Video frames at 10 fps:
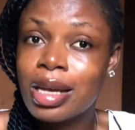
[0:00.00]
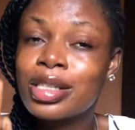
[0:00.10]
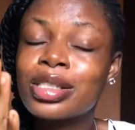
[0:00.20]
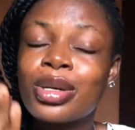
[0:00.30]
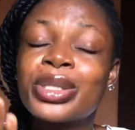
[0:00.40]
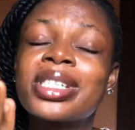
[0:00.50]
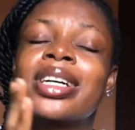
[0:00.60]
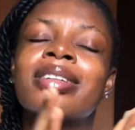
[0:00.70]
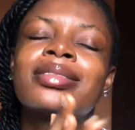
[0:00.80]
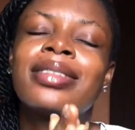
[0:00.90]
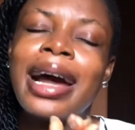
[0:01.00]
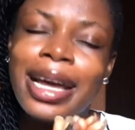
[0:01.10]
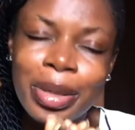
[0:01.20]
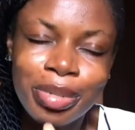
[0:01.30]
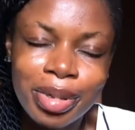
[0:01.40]

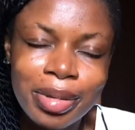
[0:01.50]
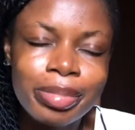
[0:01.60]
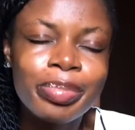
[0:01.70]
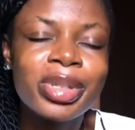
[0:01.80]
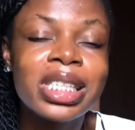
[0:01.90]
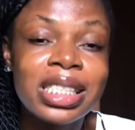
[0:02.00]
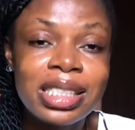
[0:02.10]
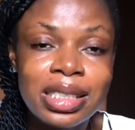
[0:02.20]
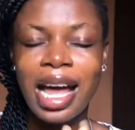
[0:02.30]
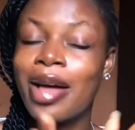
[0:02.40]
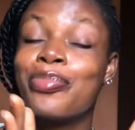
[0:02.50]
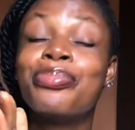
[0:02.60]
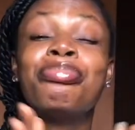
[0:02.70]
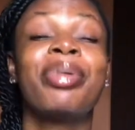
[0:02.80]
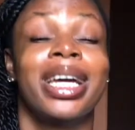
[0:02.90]
subscribe, please. I'm
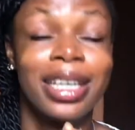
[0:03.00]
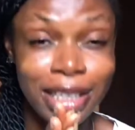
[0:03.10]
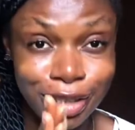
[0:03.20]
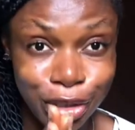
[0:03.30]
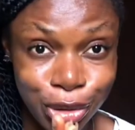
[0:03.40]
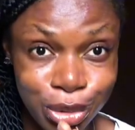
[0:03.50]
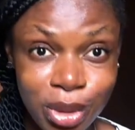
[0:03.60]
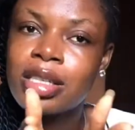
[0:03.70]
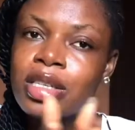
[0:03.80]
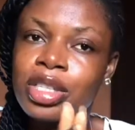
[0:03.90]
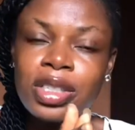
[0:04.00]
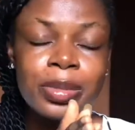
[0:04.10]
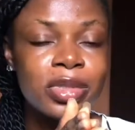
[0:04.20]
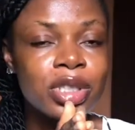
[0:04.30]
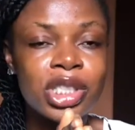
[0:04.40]
begging you.
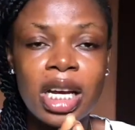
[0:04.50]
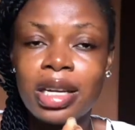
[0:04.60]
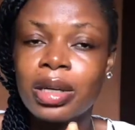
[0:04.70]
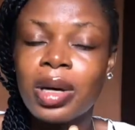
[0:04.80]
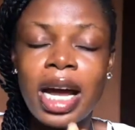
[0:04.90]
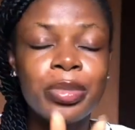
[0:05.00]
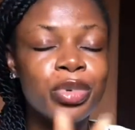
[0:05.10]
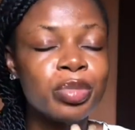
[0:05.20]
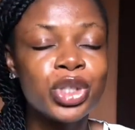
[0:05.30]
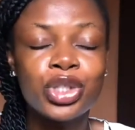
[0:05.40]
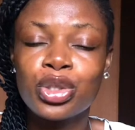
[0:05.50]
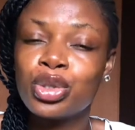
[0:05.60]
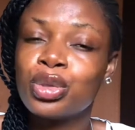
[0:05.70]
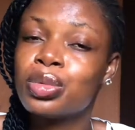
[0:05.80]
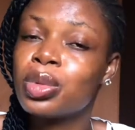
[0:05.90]
Subscribe to the channel. I promise you,
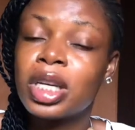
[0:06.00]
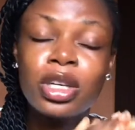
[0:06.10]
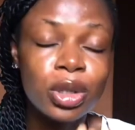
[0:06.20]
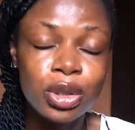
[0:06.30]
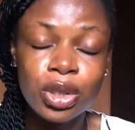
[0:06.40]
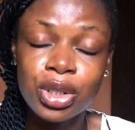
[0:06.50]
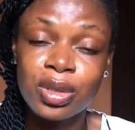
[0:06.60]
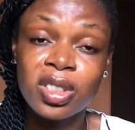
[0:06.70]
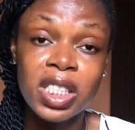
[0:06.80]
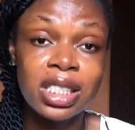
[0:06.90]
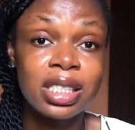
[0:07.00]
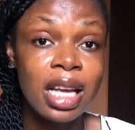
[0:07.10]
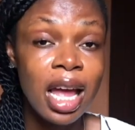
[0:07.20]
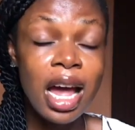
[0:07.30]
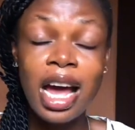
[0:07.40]
you are not going to regret it.
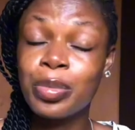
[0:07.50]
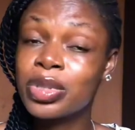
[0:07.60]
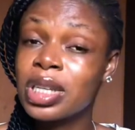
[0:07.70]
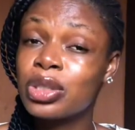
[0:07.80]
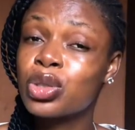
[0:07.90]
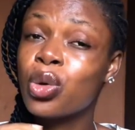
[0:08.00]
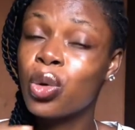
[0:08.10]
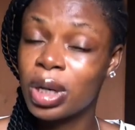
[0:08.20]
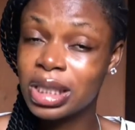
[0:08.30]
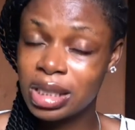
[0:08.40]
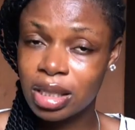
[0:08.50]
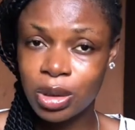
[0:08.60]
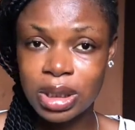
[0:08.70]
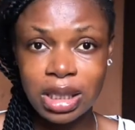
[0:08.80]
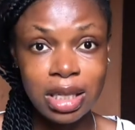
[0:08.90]
I put out quality
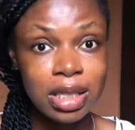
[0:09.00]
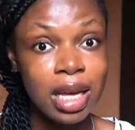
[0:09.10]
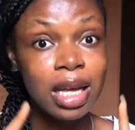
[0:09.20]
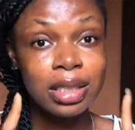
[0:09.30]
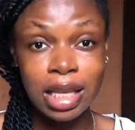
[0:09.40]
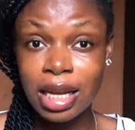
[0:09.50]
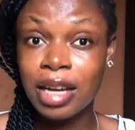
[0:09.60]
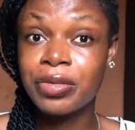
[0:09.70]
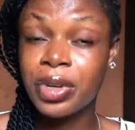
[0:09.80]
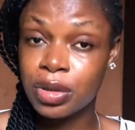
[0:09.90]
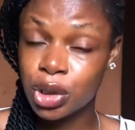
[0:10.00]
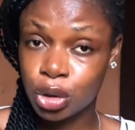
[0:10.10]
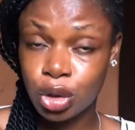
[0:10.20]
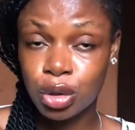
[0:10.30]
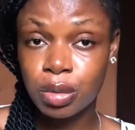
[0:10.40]
content that I'm very
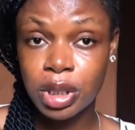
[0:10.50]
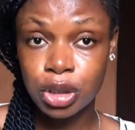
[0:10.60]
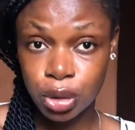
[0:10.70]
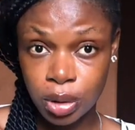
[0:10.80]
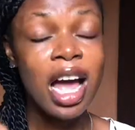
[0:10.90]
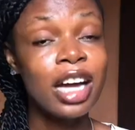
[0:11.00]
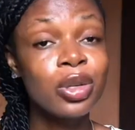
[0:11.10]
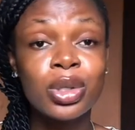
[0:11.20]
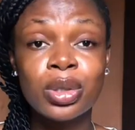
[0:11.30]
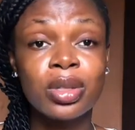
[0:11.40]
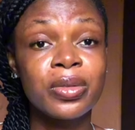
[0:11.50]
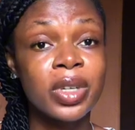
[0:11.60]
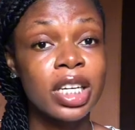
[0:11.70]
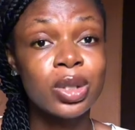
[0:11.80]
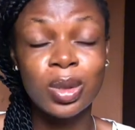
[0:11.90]
sure you will enjoy. And also don't
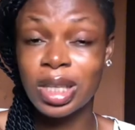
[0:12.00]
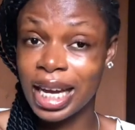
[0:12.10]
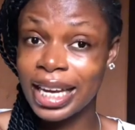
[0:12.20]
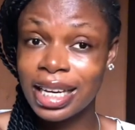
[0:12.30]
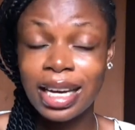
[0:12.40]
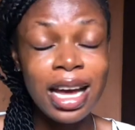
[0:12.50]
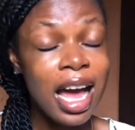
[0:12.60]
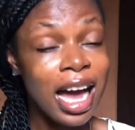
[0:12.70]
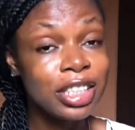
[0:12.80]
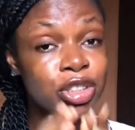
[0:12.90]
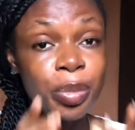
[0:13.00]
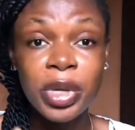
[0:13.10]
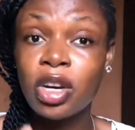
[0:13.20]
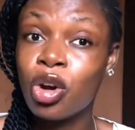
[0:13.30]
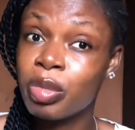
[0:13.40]
forget to like and drop
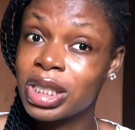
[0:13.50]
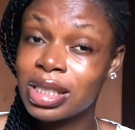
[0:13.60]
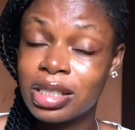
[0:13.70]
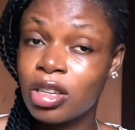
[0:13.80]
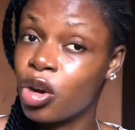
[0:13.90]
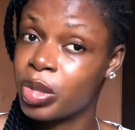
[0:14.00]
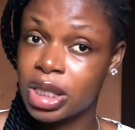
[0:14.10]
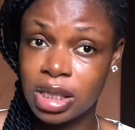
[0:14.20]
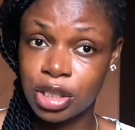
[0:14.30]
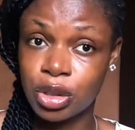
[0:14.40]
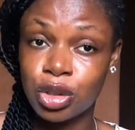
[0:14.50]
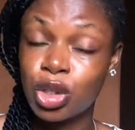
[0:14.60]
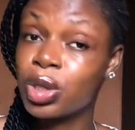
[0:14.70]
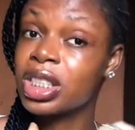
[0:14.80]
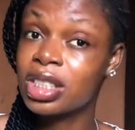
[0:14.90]
a comment in the comment section.
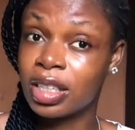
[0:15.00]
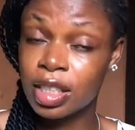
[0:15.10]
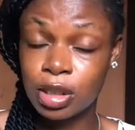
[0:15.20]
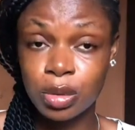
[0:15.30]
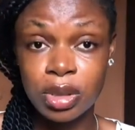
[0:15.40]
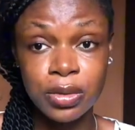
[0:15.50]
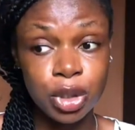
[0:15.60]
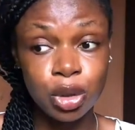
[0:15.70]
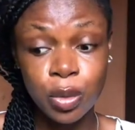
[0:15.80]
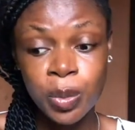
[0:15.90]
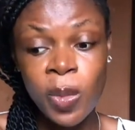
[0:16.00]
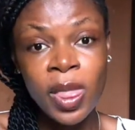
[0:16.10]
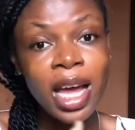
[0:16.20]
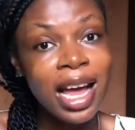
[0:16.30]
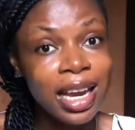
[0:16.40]
Your interaction with the video
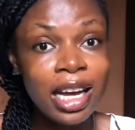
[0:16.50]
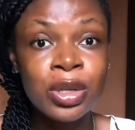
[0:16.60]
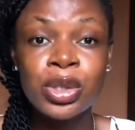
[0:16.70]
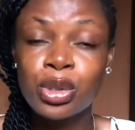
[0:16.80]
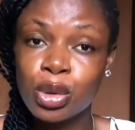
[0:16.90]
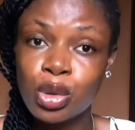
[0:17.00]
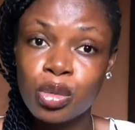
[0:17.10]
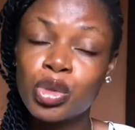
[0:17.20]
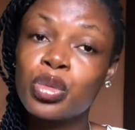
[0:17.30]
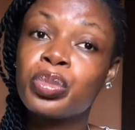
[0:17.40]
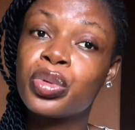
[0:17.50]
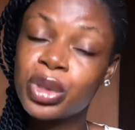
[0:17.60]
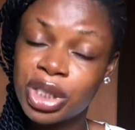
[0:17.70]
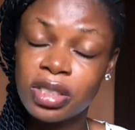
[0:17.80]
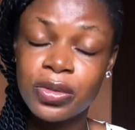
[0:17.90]
allows YouTube to
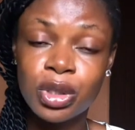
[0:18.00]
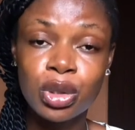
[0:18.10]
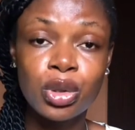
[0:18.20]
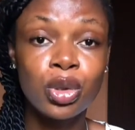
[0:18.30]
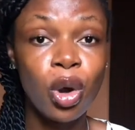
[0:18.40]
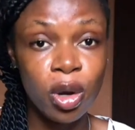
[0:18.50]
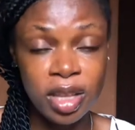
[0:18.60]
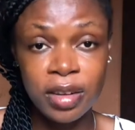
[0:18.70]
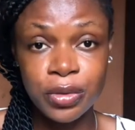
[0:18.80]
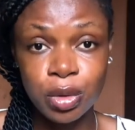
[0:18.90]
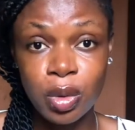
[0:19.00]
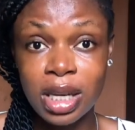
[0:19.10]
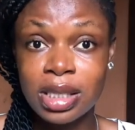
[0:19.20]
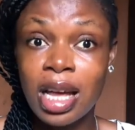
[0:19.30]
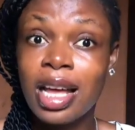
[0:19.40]
push the video to other
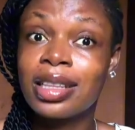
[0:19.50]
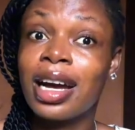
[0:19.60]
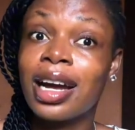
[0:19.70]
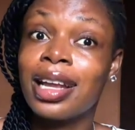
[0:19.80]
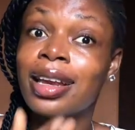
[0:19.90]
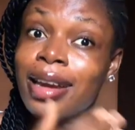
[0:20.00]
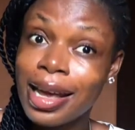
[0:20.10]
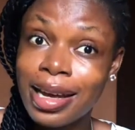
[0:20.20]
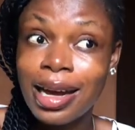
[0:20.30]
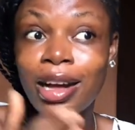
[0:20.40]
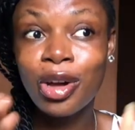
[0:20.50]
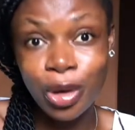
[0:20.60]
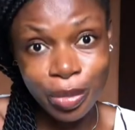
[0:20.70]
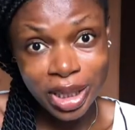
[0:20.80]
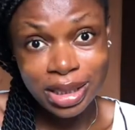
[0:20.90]
viewers that can like and
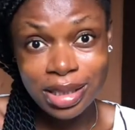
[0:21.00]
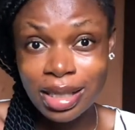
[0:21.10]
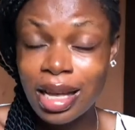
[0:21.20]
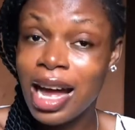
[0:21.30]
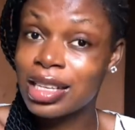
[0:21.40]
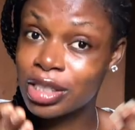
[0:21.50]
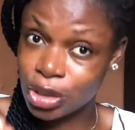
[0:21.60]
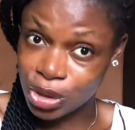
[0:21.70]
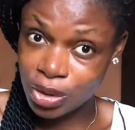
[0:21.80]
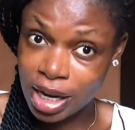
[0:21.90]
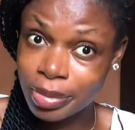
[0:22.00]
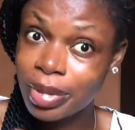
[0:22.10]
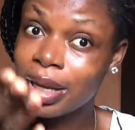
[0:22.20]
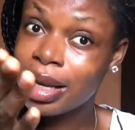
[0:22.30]
comment and subscribe